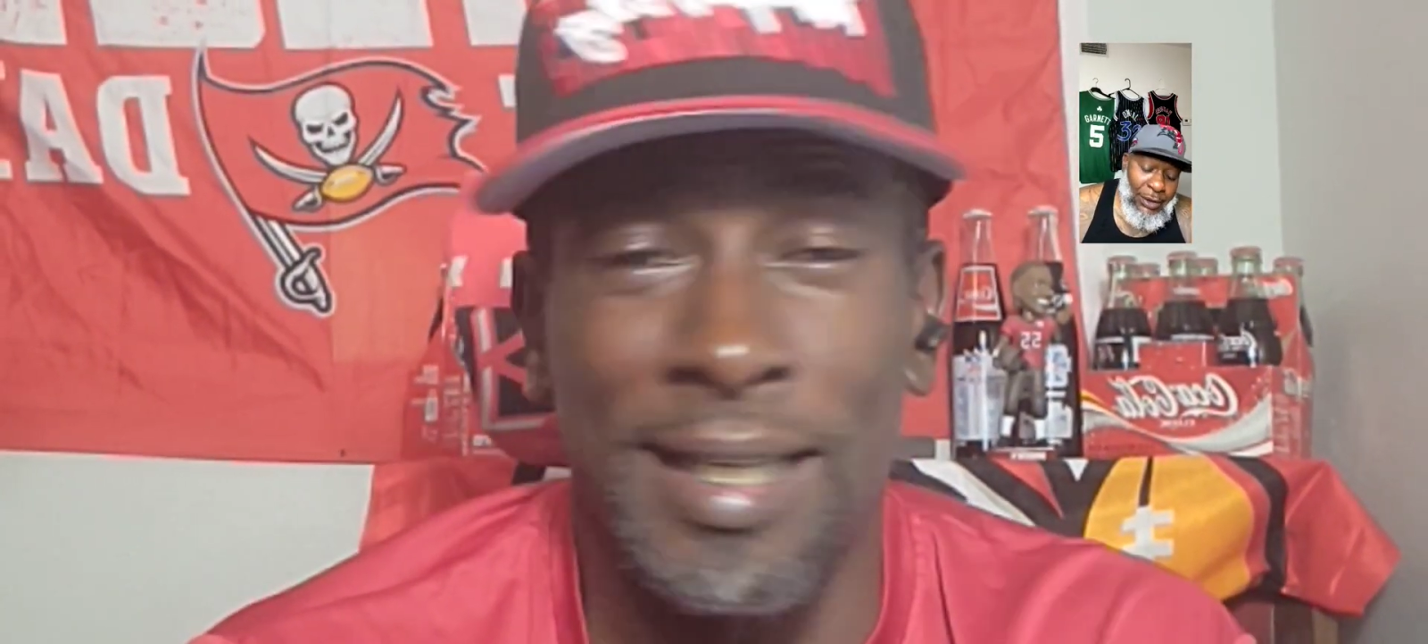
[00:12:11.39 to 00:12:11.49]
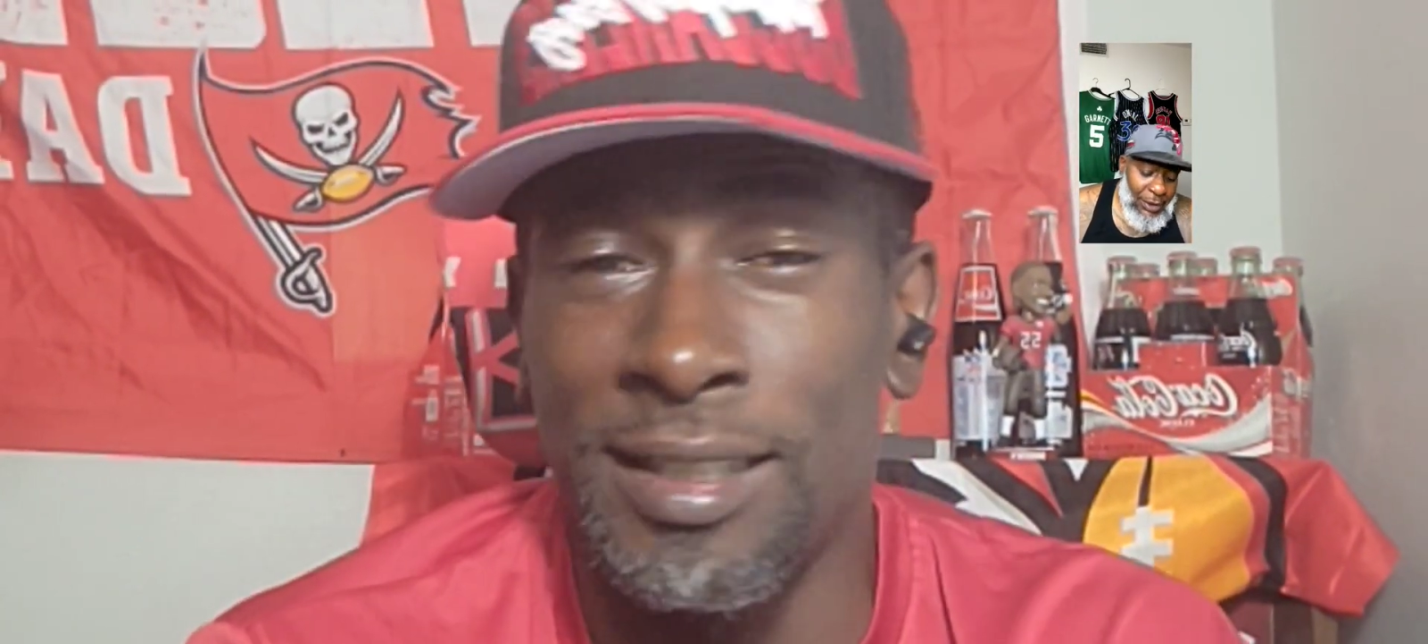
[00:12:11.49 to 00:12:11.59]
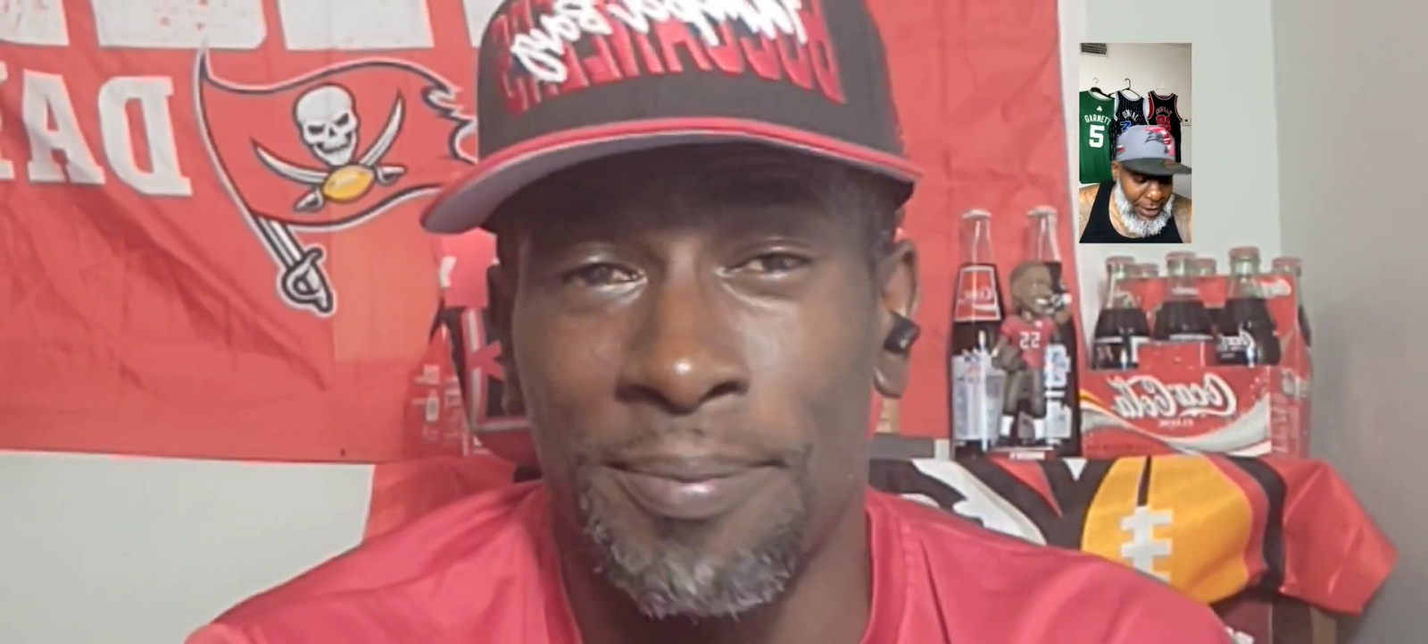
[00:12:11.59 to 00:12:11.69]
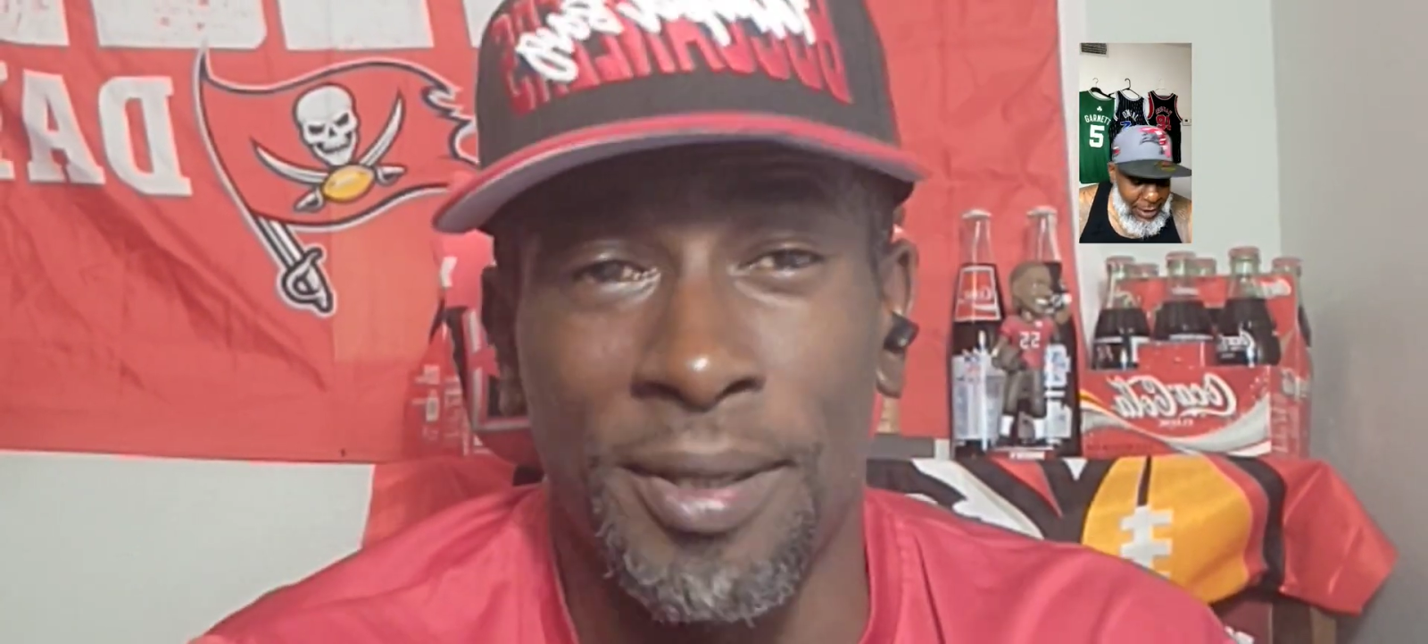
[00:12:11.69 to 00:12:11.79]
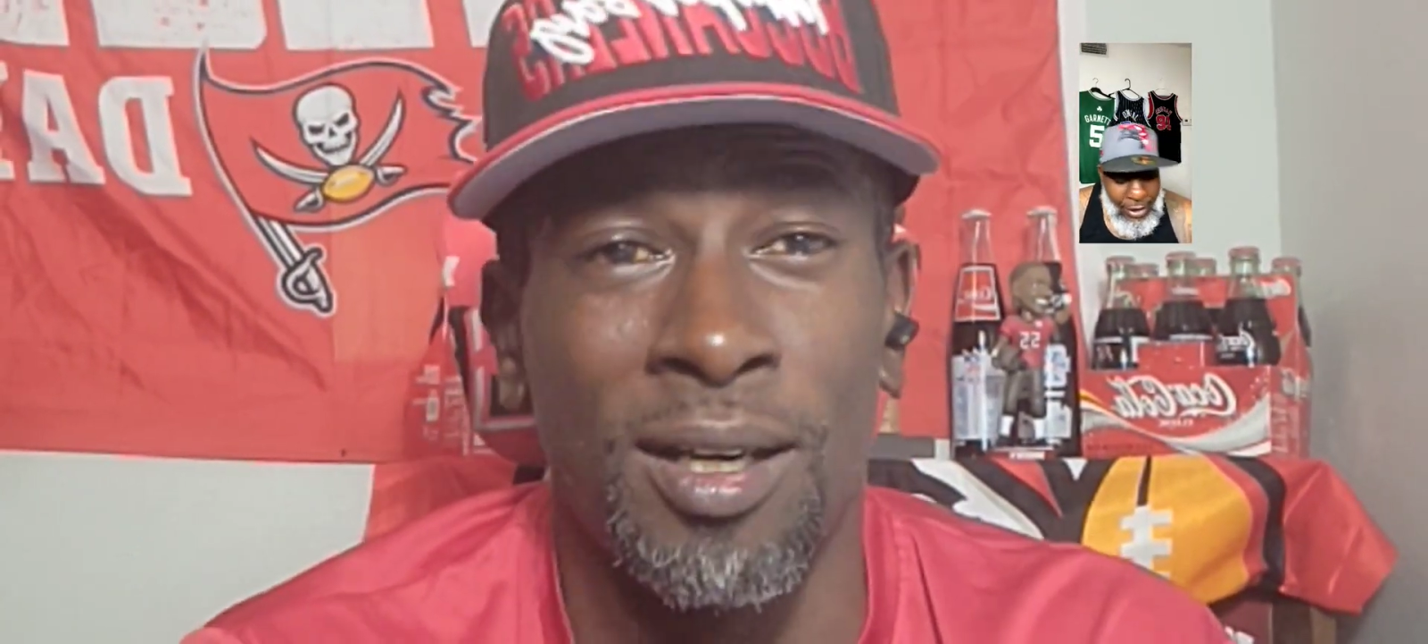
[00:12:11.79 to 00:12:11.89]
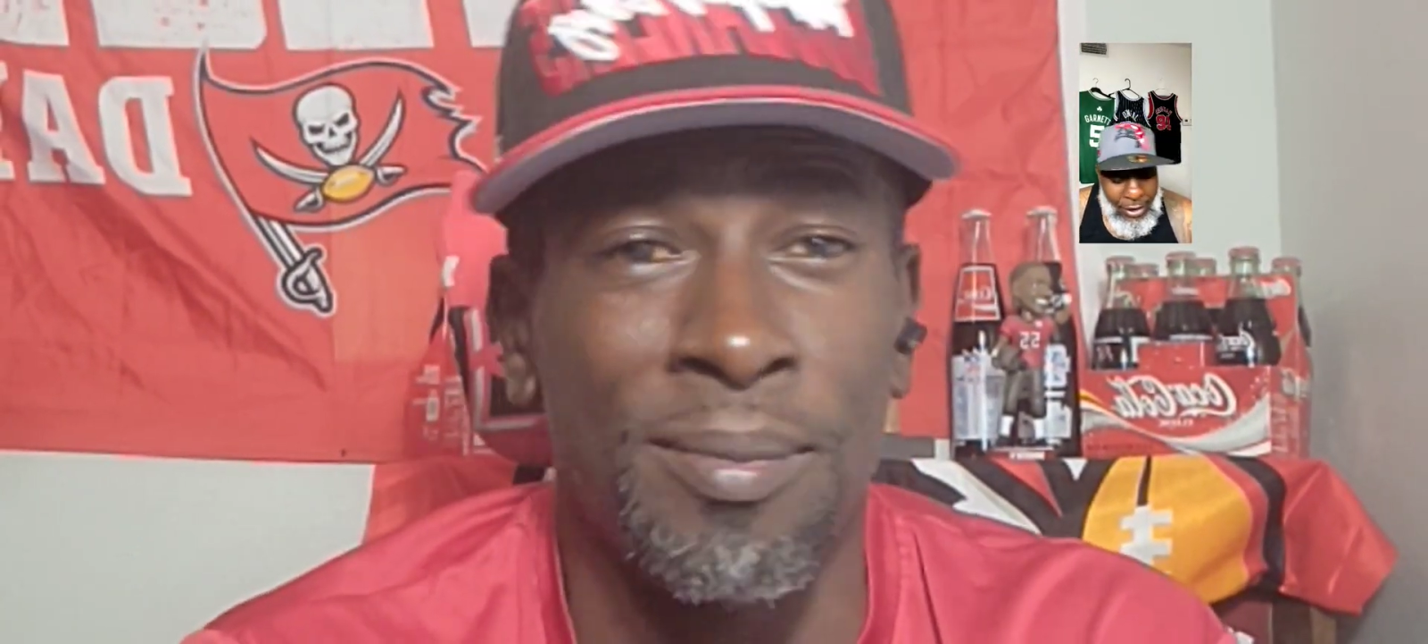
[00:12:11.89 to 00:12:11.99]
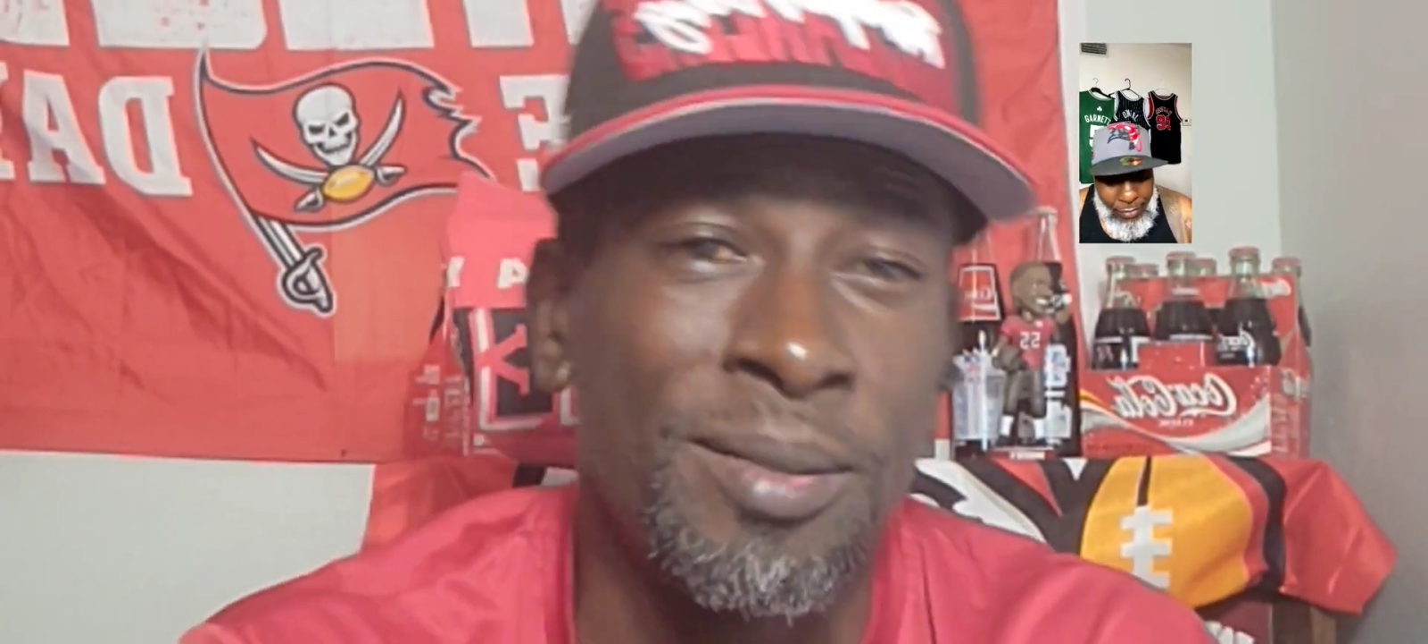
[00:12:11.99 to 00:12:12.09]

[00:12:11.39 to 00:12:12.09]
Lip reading: Like the ball